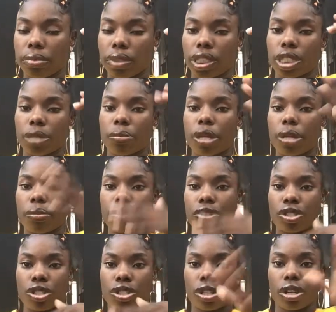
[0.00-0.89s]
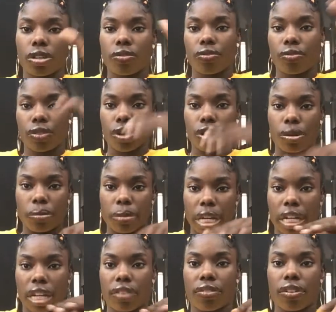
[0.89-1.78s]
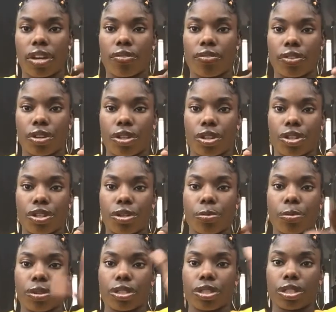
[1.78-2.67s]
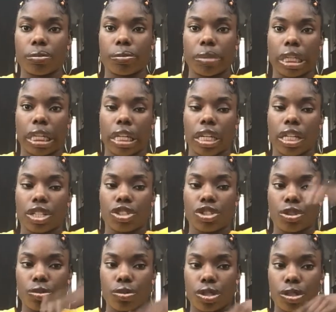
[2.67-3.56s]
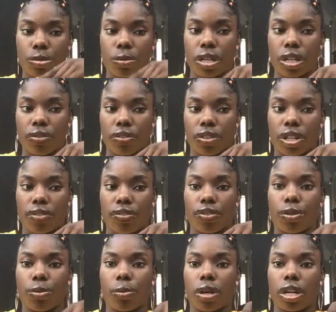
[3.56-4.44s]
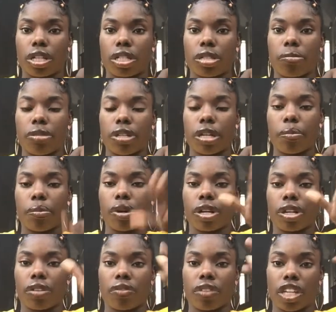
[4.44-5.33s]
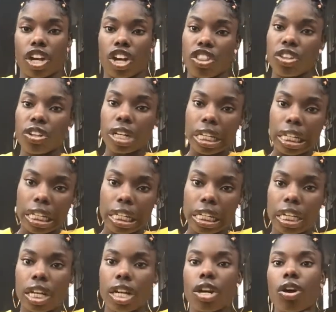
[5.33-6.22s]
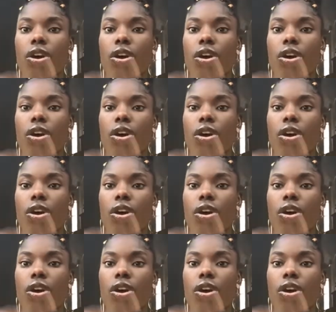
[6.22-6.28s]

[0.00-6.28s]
this paper just to confirm, like if ever you were to be chosen, whatever, if you wanted to be a part of the other league